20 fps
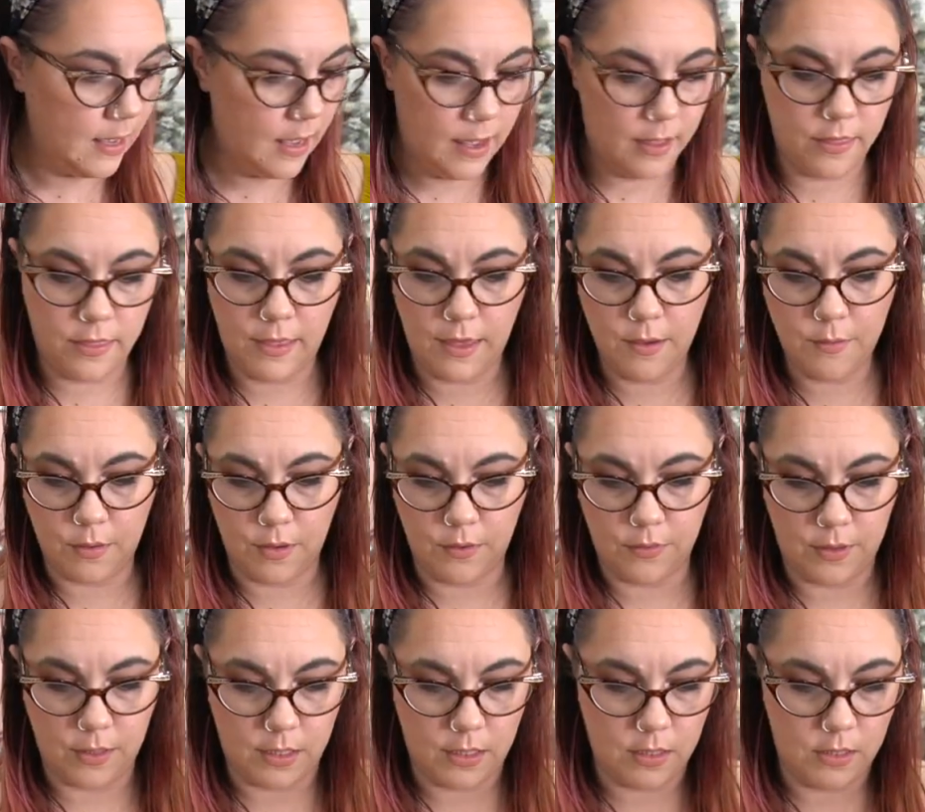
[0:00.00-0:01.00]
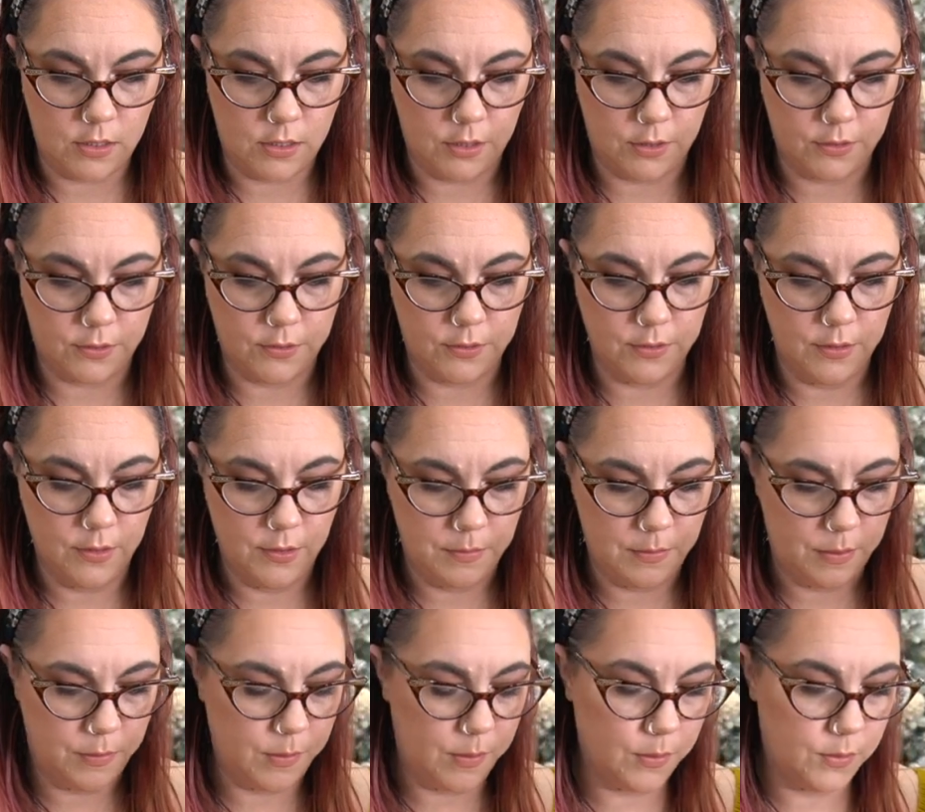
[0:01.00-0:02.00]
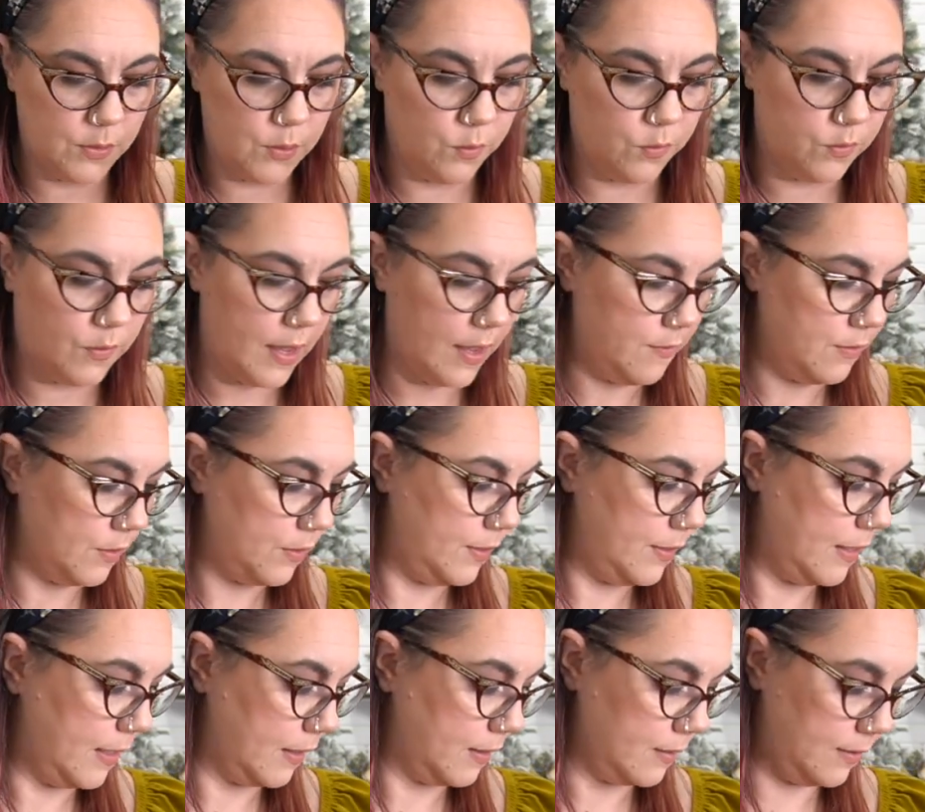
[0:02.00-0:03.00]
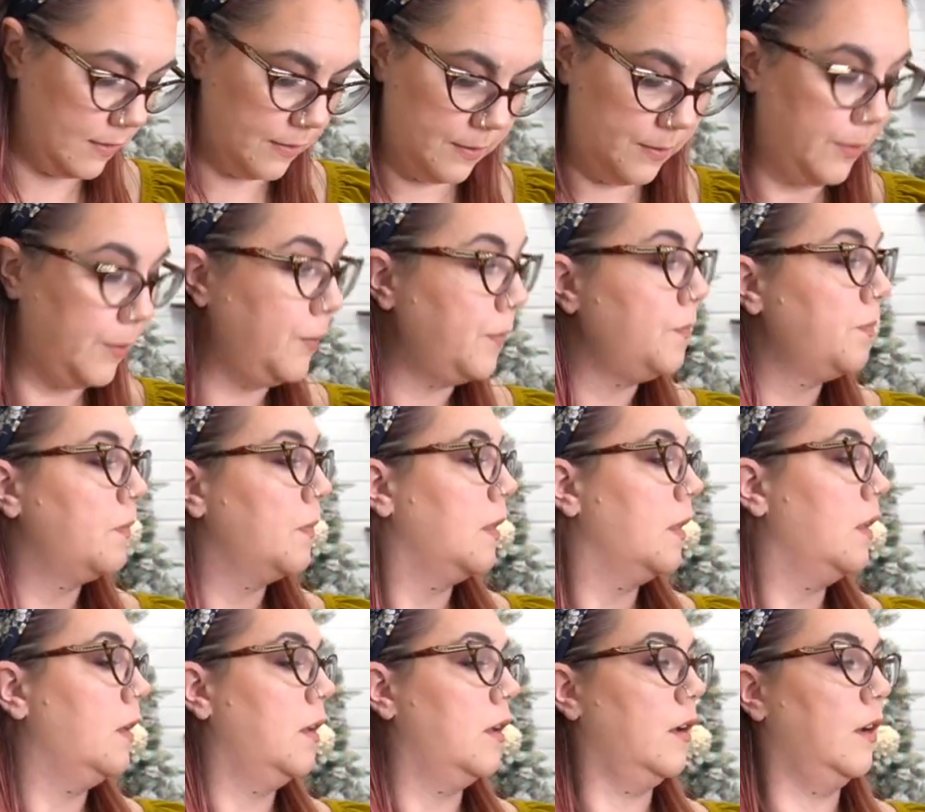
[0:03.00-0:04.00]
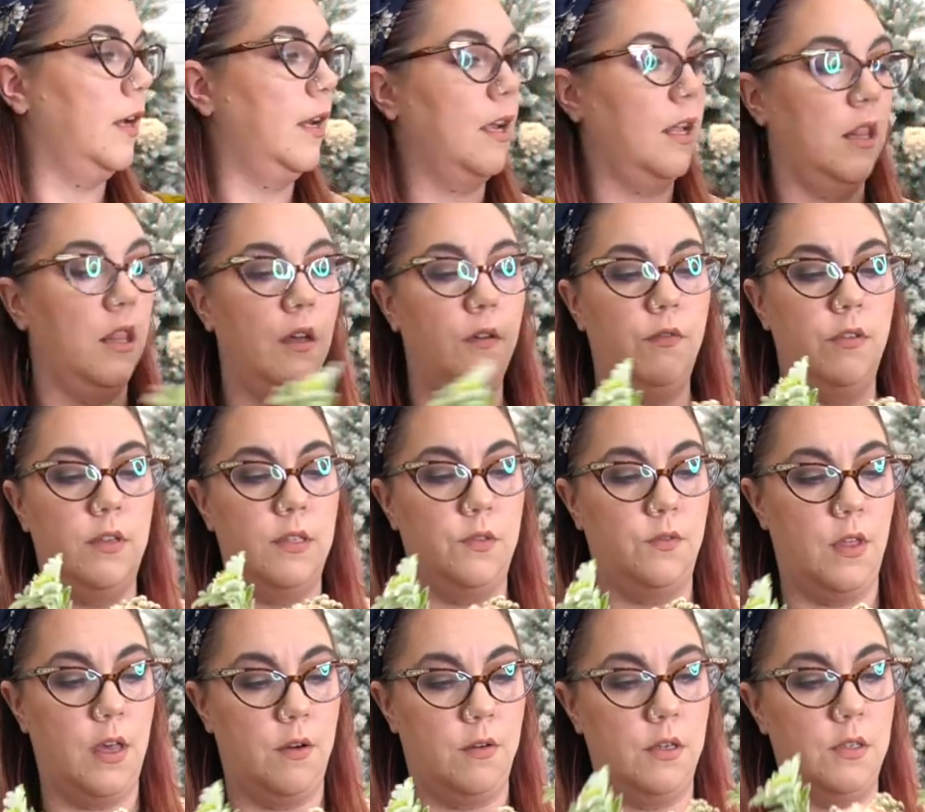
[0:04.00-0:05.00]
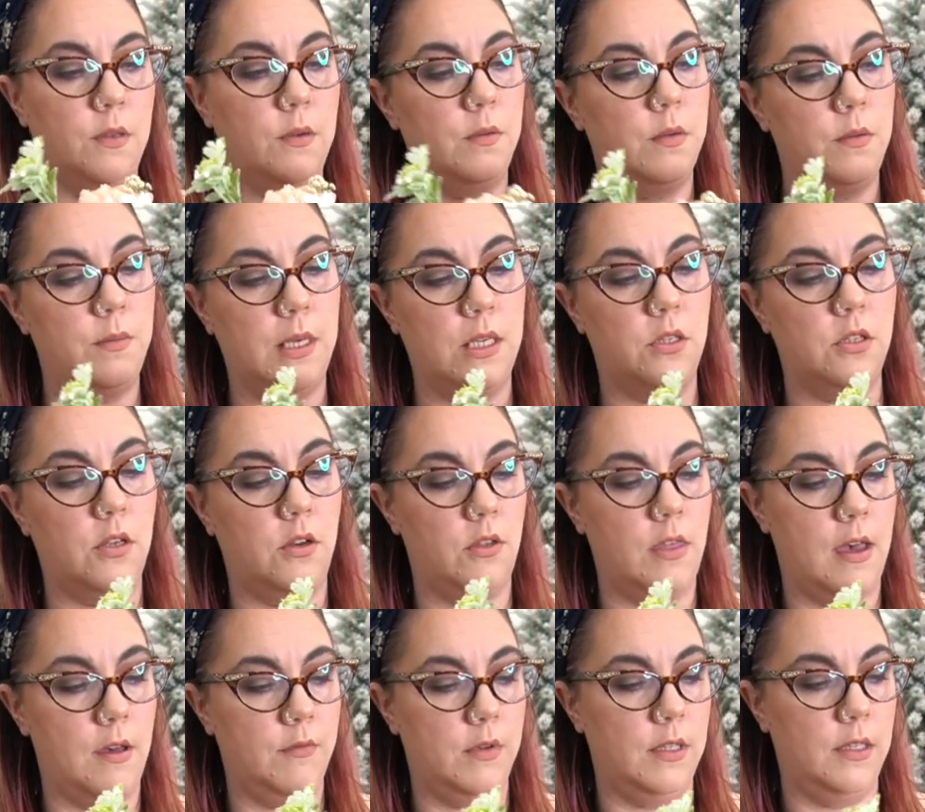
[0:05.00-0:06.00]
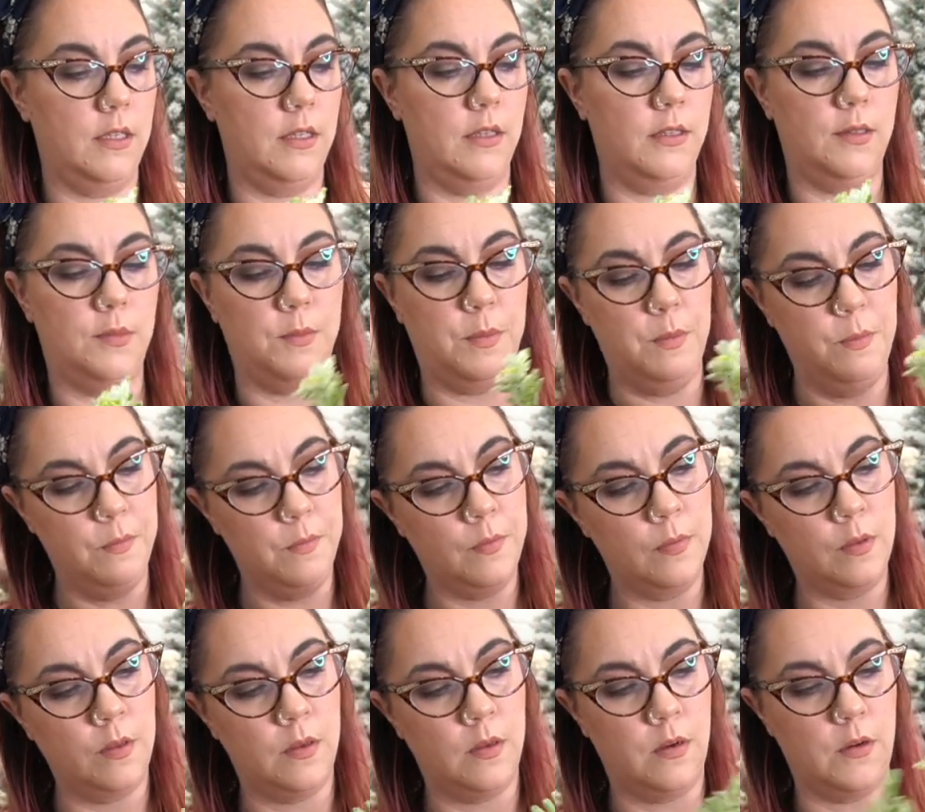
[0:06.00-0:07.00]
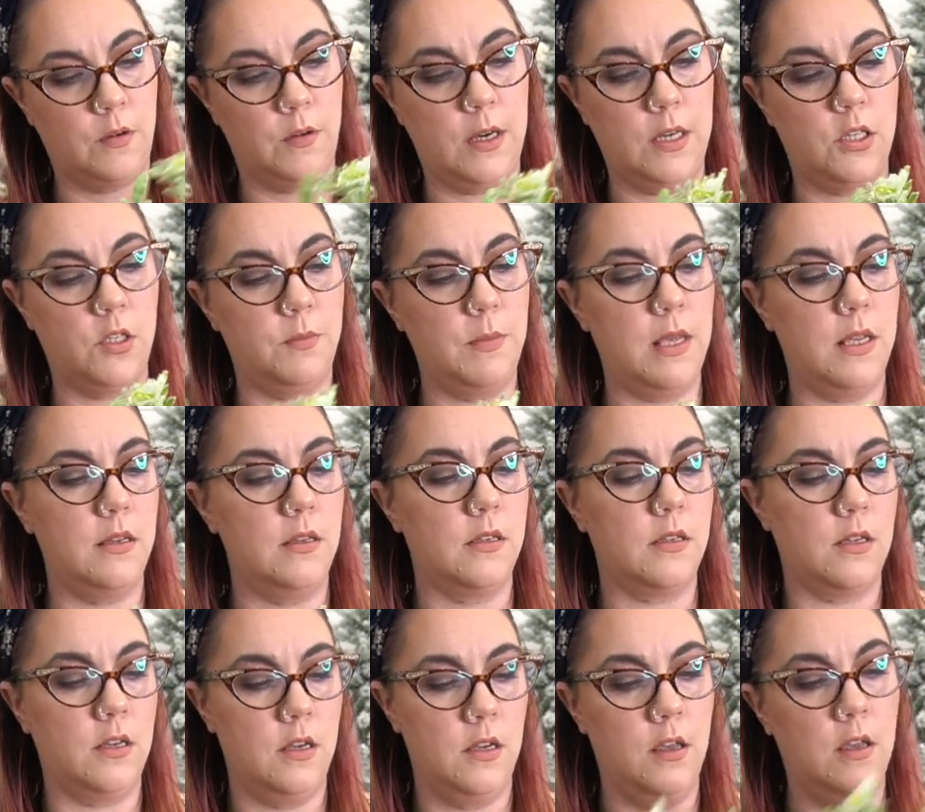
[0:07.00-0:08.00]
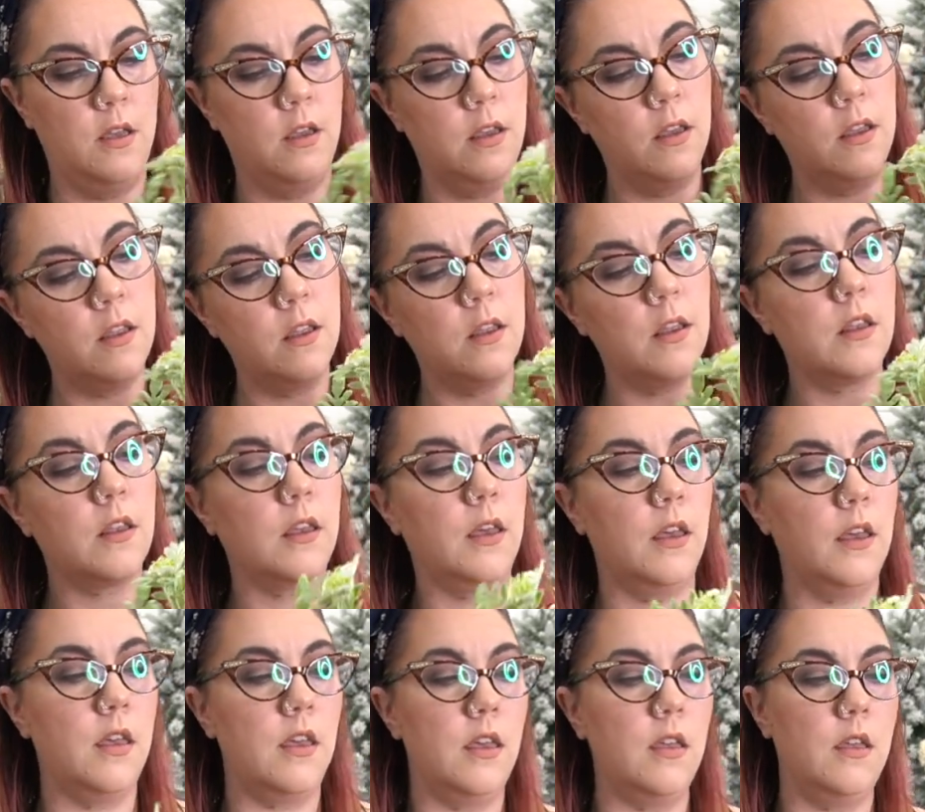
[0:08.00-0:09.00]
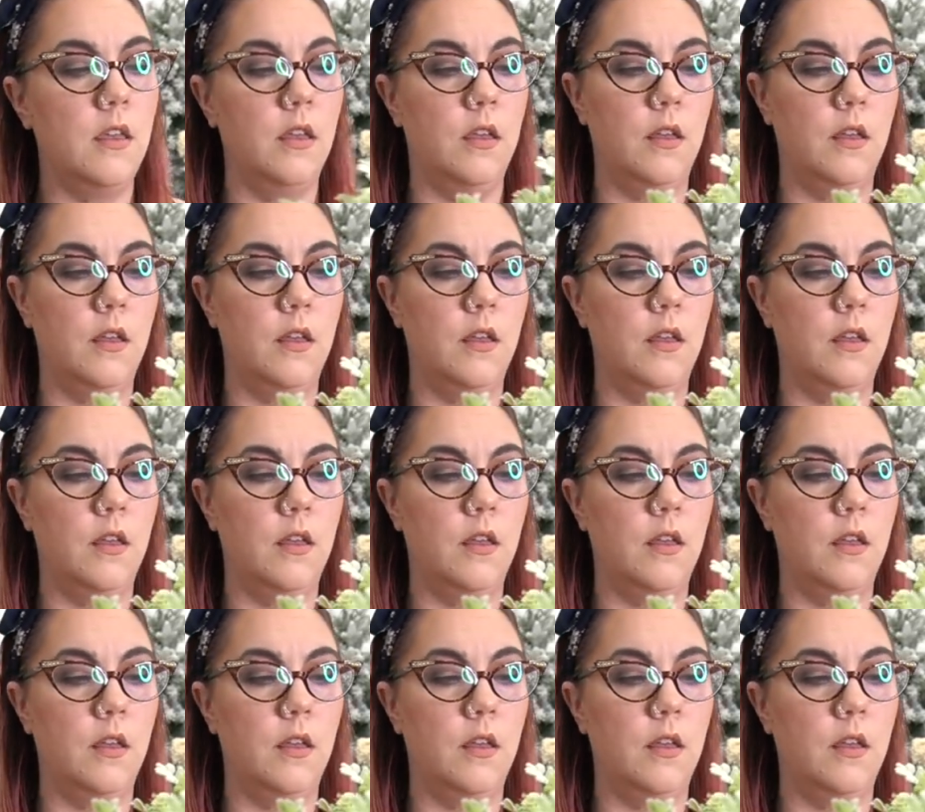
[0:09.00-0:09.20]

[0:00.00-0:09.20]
I think we're only gonna do, maybe we'll do five or six. All right, I love this flower, so I wanna make sure that one's in this arrangement. Okay.